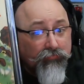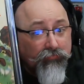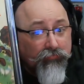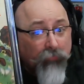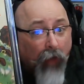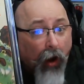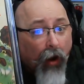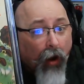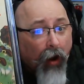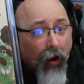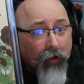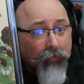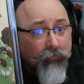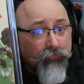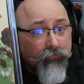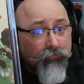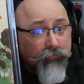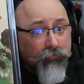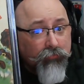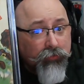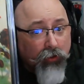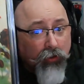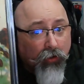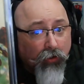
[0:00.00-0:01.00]
All right,
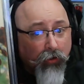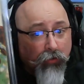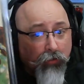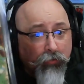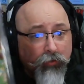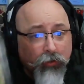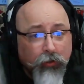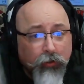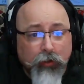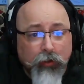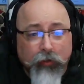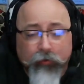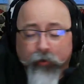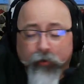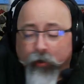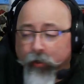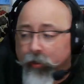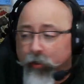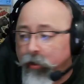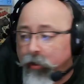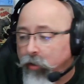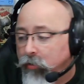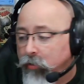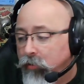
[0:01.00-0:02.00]
so there you
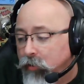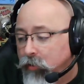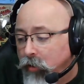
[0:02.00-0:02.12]
go.